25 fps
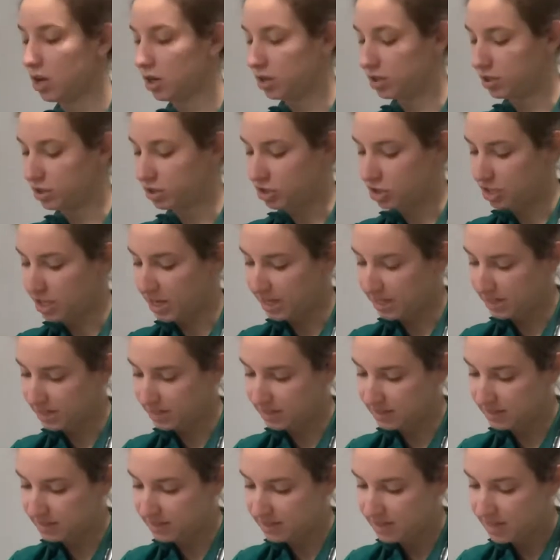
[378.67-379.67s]
her
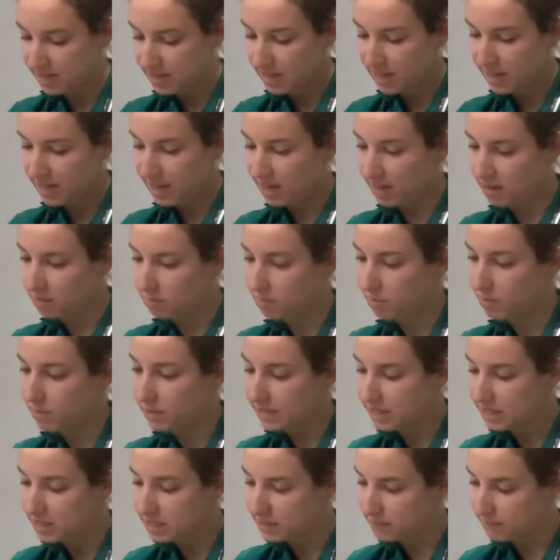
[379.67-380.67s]
chest and
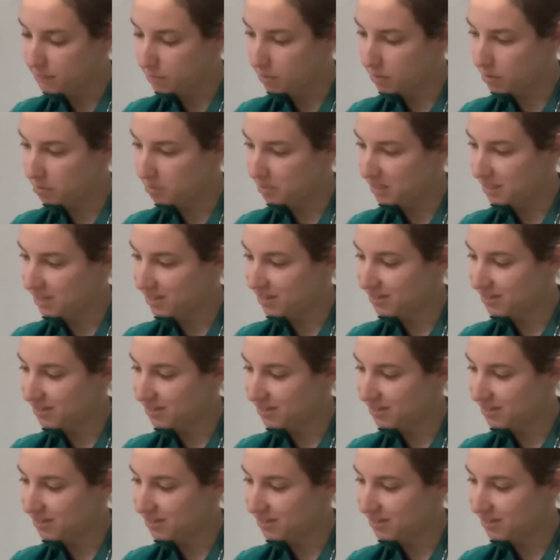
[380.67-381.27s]
breathes for me.